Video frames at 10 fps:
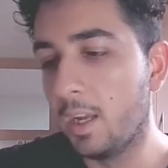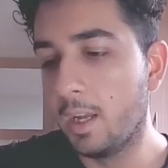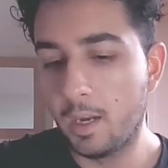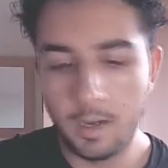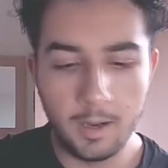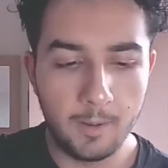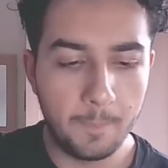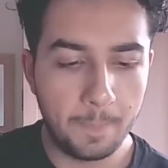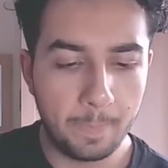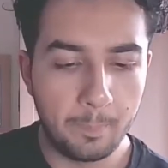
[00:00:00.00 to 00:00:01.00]

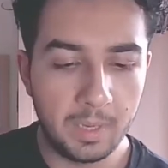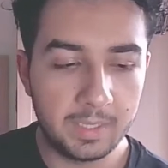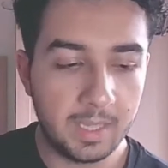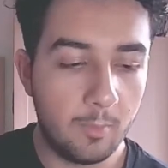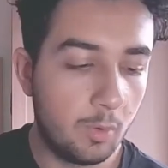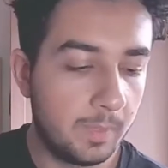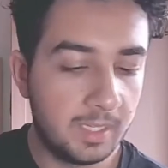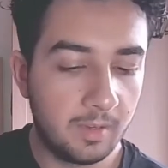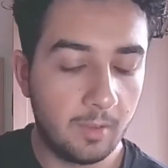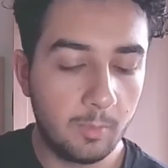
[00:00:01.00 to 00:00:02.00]
but it would have
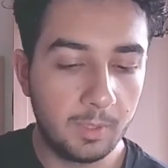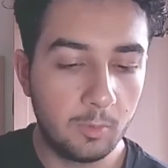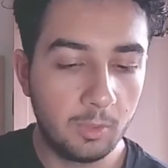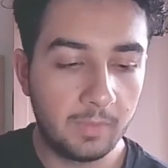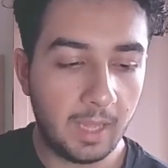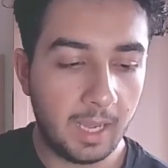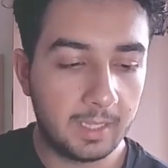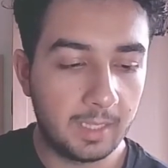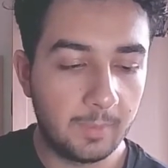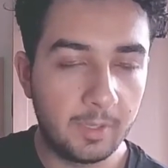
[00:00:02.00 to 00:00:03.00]
been cool if they
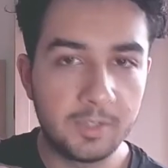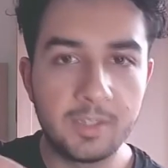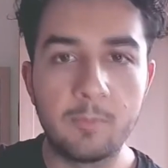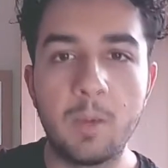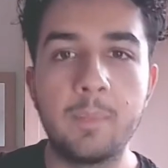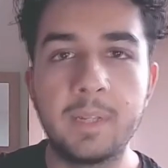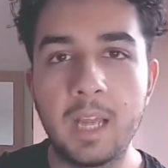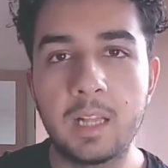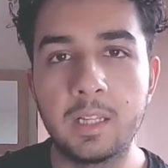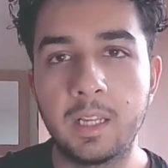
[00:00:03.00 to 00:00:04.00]
had, like, because it's the red
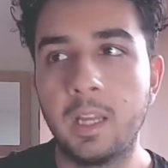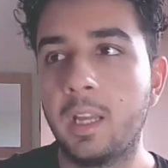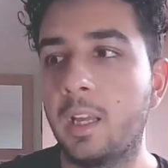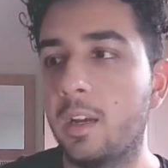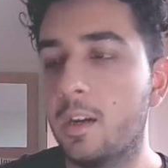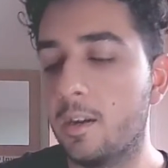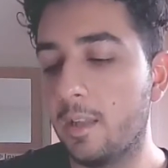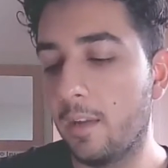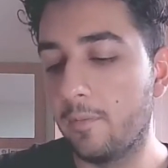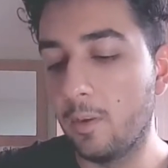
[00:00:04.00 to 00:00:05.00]
metallic,
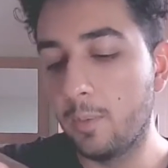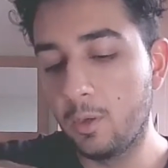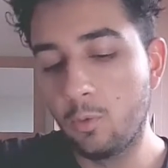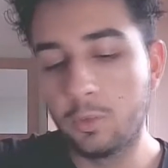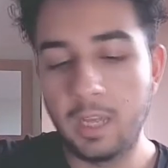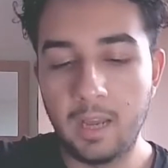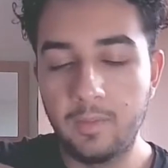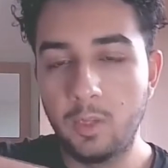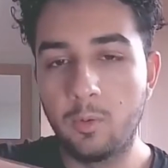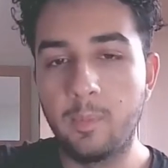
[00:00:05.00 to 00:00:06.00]
it would be cool to
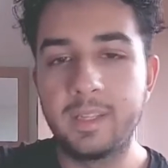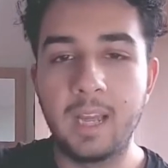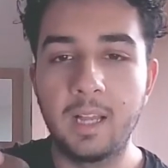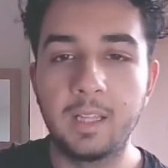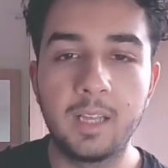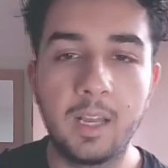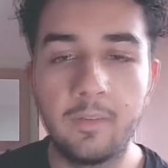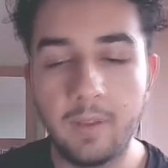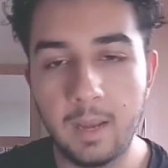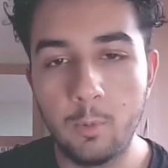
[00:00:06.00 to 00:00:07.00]
have, you know, a metallic kind
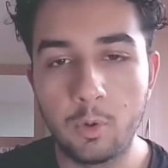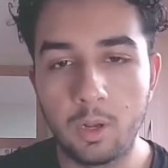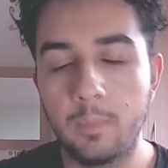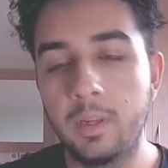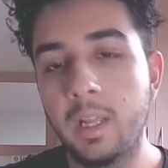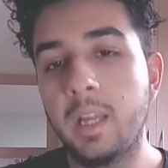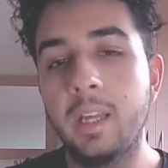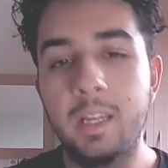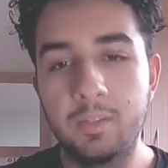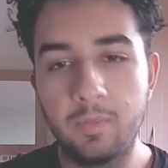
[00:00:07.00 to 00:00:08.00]
of vibe going on. But
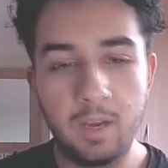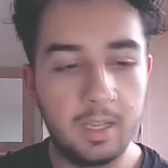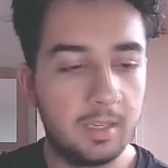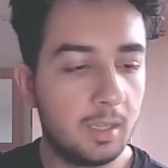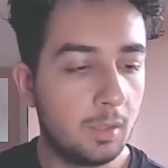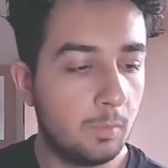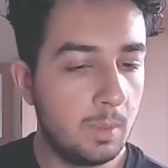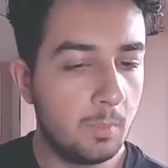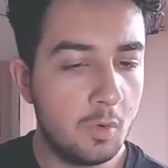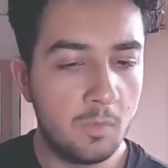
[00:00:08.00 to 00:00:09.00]
it's fine.
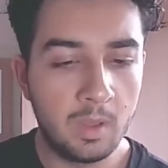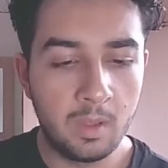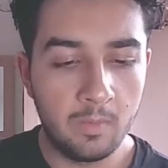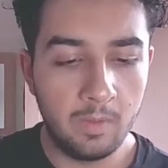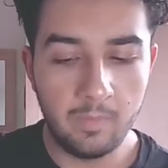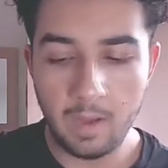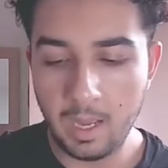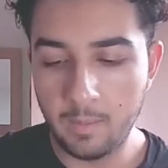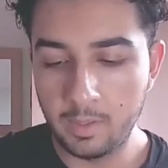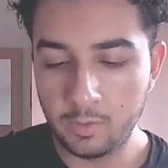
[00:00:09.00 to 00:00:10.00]
We move, we
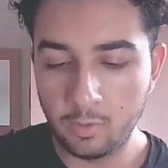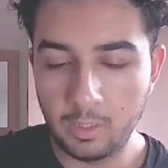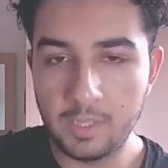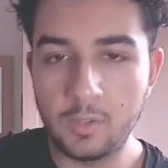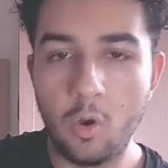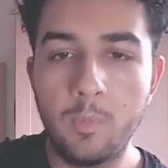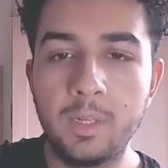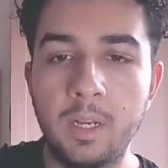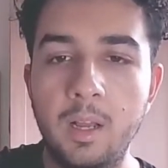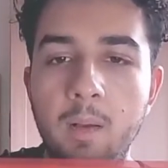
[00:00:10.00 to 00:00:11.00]
vibe. So let's
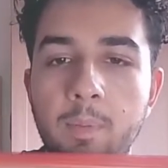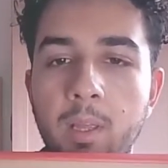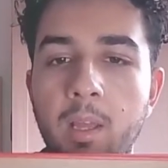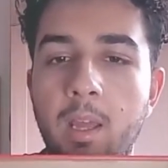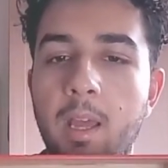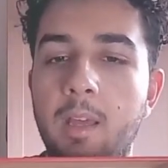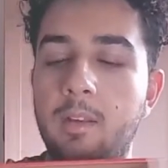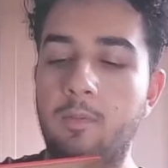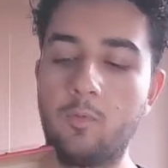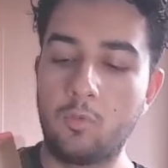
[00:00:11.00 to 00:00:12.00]
open it up.
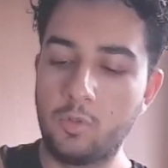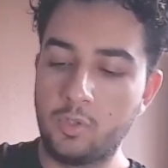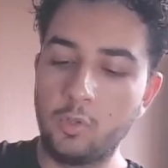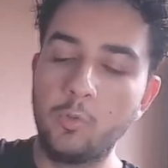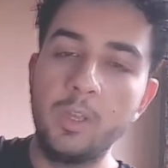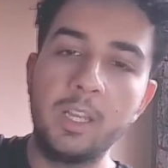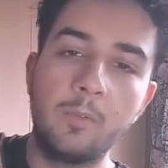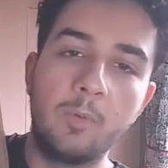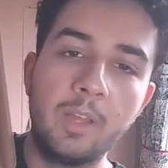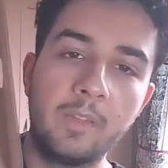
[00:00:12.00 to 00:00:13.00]
And of course you're
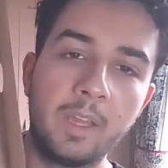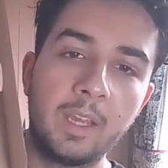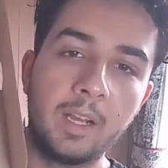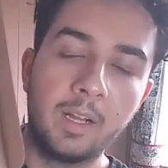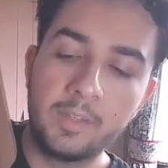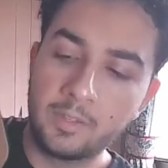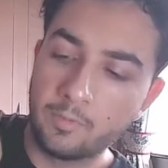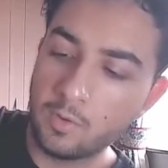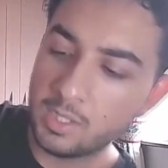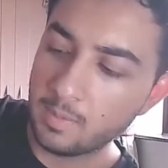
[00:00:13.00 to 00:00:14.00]
greeted with, this is the
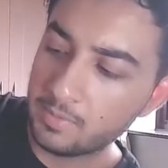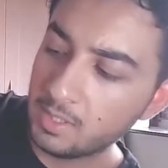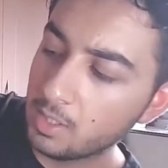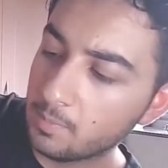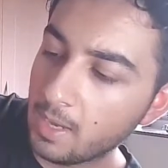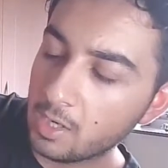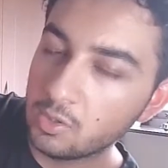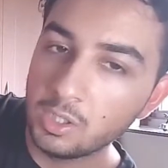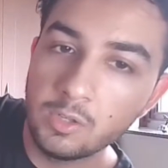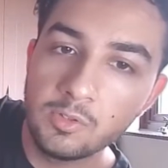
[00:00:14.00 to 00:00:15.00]
first time I've seen this
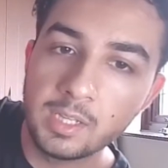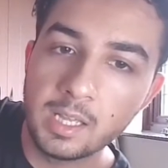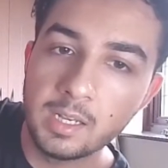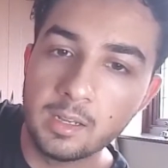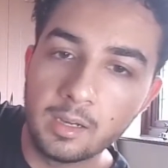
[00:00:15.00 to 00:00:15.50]
packaging used in